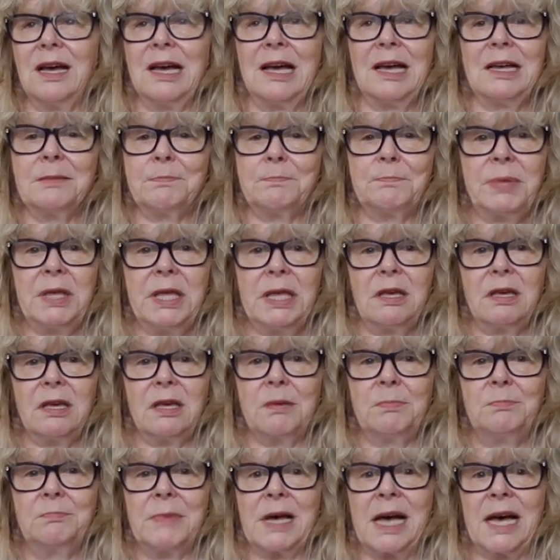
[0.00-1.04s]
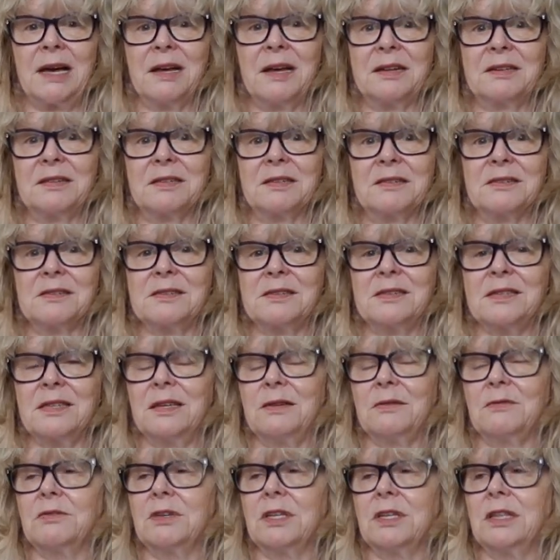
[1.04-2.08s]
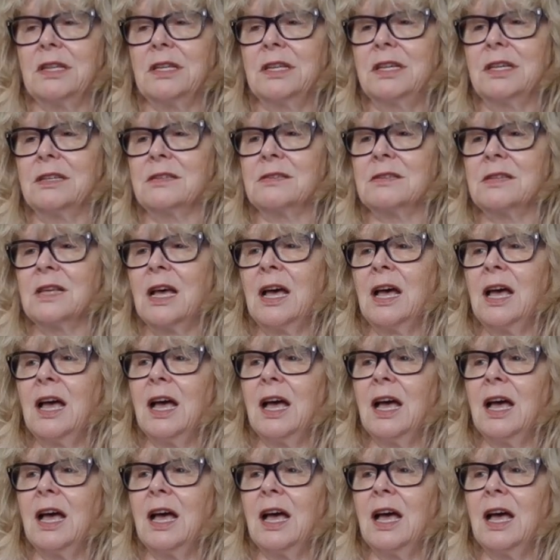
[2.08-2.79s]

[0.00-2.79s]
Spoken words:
at peak madness. It really is.